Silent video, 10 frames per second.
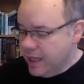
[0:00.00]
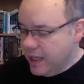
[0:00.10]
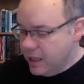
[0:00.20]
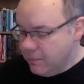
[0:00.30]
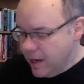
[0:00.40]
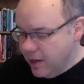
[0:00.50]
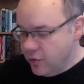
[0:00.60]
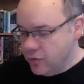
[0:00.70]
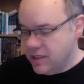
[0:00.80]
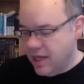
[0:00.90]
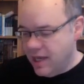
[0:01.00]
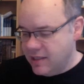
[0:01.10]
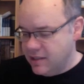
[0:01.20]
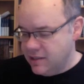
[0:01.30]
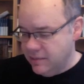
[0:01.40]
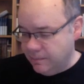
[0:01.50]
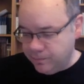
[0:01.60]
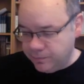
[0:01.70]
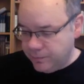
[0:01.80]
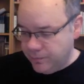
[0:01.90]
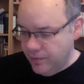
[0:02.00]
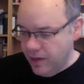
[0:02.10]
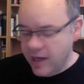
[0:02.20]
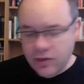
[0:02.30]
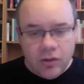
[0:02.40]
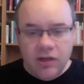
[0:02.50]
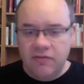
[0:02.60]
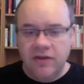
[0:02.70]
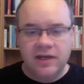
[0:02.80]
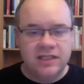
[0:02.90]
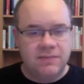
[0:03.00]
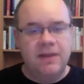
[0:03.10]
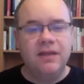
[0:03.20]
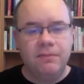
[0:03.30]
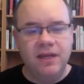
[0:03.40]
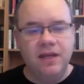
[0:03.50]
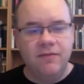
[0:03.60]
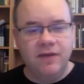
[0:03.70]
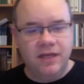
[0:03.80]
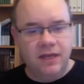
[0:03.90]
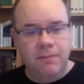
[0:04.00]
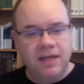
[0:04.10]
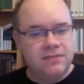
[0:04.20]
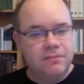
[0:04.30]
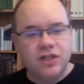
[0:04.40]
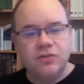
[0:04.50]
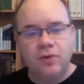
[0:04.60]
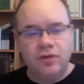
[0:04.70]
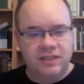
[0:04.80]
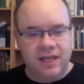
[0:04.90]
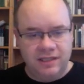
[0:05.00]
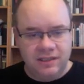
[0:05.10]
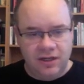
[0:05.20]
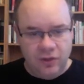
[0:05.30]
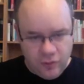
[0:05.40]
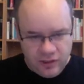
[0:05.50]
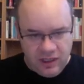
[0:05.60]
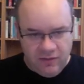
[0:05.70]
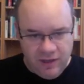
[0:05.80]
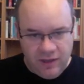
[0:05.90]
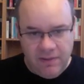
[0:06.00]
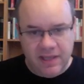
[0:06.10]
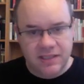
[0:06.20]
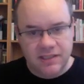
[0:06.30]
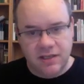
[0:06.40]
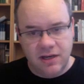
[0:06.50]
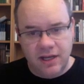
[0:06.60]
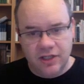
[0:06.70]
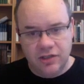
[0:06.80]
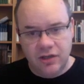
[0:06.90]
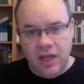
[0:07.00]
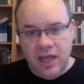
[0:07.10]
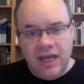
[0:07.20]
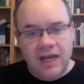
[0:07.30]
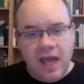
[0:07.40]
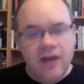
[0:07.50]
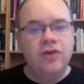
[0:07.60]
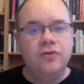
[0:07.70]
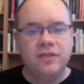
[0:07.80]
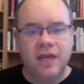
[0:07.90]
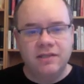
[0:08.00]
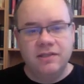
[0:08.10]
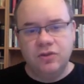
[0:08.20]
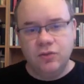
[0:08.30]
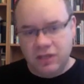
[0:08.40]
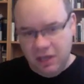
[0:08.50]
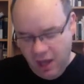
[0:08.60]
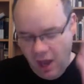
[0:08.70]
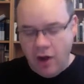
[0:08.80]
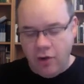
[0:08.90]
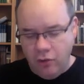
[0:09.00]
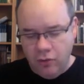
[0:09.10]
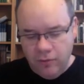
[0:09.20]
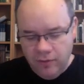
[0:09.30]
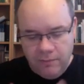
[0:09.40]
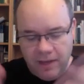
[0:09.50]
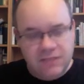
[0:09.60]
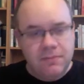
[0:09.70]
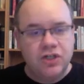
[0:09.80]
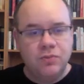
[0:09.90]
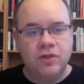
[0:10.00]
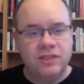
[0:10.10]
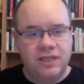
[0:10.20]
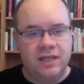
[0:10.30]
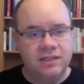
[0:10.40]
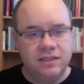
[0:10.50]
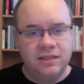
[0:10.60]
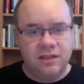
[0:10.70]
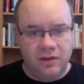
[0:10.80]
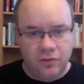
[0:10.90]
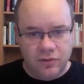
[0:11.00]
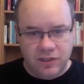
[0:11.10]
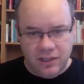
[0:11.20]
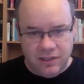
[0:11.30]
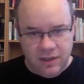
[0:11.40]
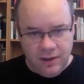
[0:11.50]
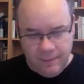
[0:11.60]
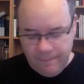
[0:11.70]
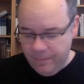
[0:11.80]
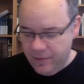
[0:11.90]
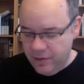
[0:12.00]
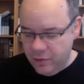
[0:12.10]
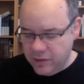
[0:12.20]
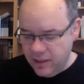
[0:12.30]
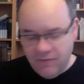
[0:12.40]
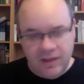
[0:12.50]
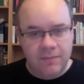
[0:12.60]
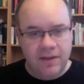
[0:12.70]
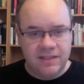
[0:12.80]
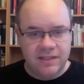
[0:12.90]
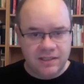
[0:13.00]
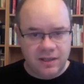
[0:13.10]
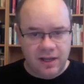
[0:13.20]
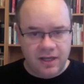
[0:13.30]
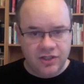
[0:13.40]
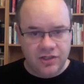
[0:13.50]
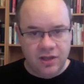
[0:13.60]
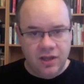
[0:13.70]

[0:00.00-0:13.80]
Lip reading: In many use cases, I totally think that Semantic MediaWiki makes much more sense than using a wiki-based installation. In other use cases, using Cargo makes much more sense than using a wiki-based installation.